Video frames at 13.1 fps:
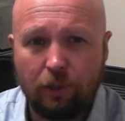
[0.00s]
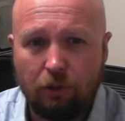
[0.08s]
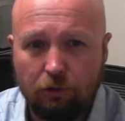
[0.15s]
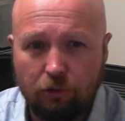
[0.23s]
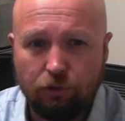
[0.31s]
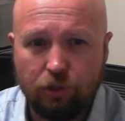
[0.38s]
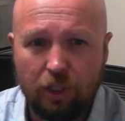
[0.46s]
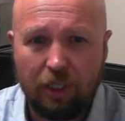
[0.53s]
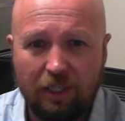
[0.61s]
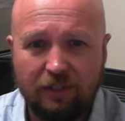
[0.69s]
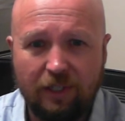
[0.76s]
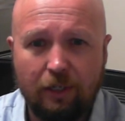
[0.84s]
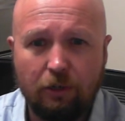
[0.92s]
conclusion
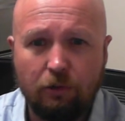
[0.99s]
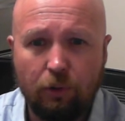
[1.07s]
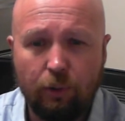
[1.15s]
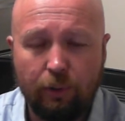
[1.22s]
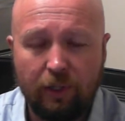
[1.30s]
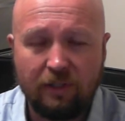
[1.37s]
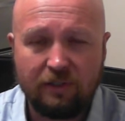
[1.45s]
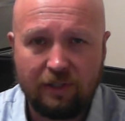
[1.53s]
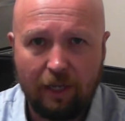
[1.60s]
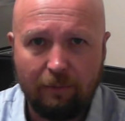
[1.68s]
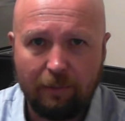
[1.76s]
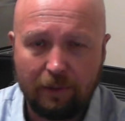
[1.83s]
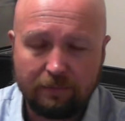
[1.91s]
is a concluding
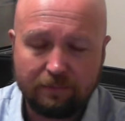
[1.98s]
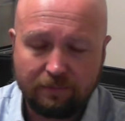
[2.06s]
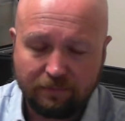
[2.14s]
statement.